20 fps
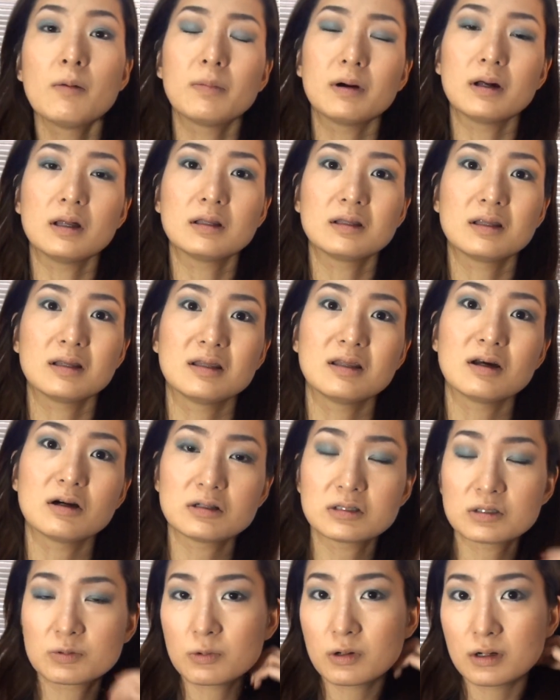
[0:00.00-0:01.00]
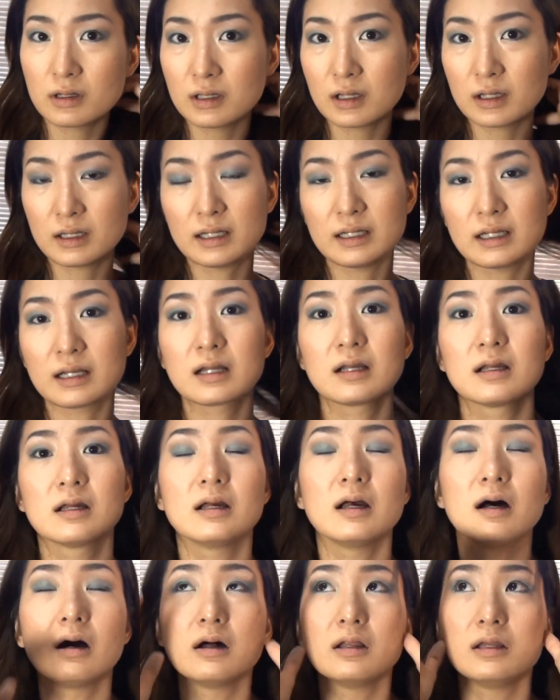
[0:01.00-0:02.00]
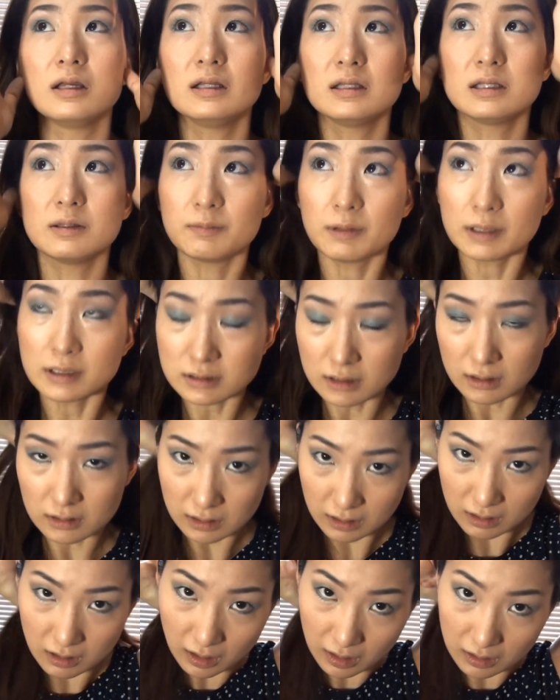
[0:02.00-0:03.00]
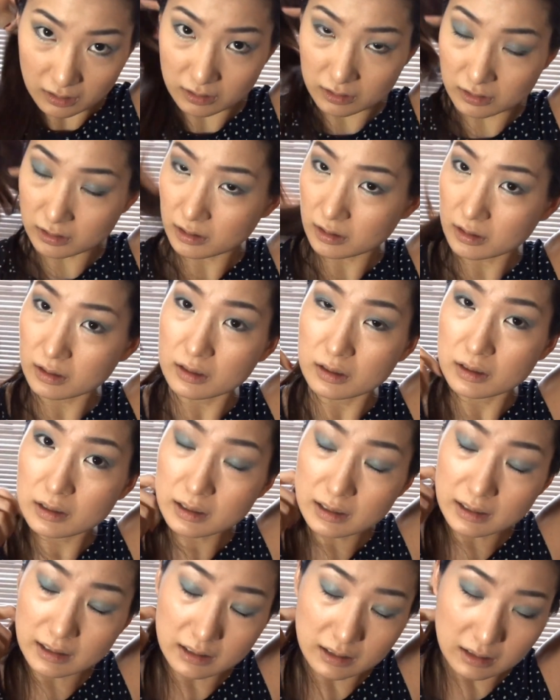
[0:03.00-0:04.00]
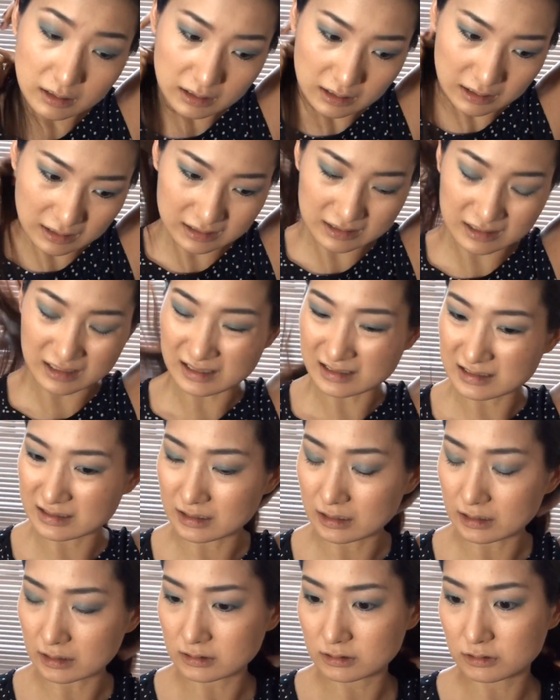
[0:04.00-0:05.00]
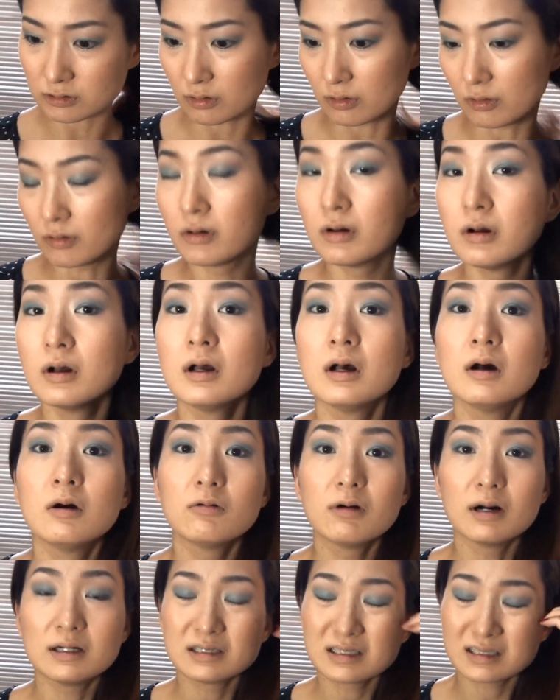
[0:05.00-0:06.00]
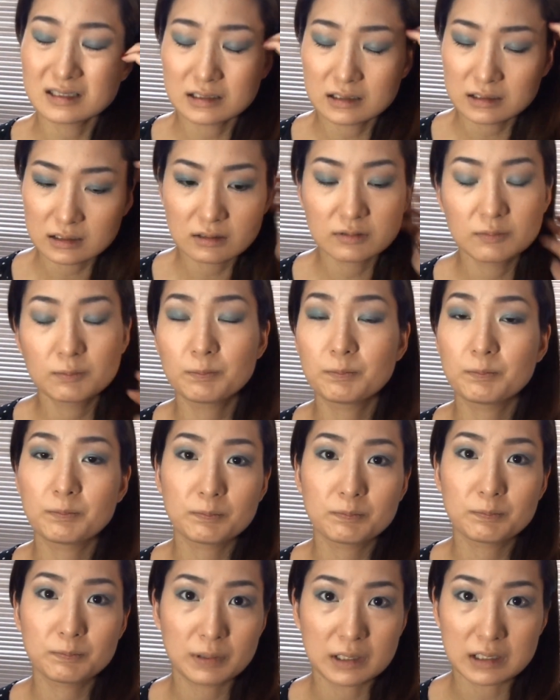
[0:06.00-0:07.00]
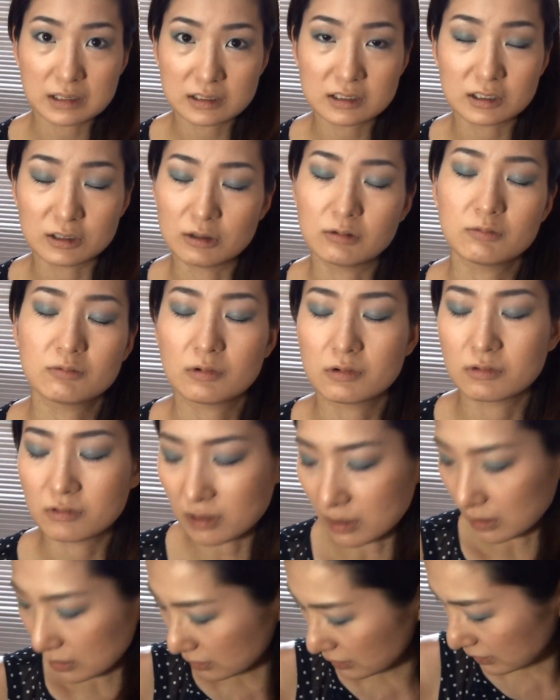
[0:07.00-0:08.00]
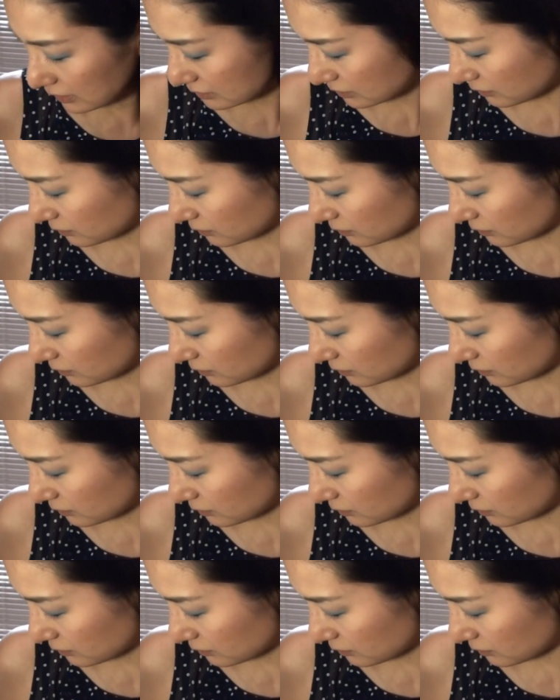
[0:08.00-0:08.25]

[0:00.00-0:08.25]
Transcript: But the NARS one, it depends on the color. It does that, so I just picked the wrong color, I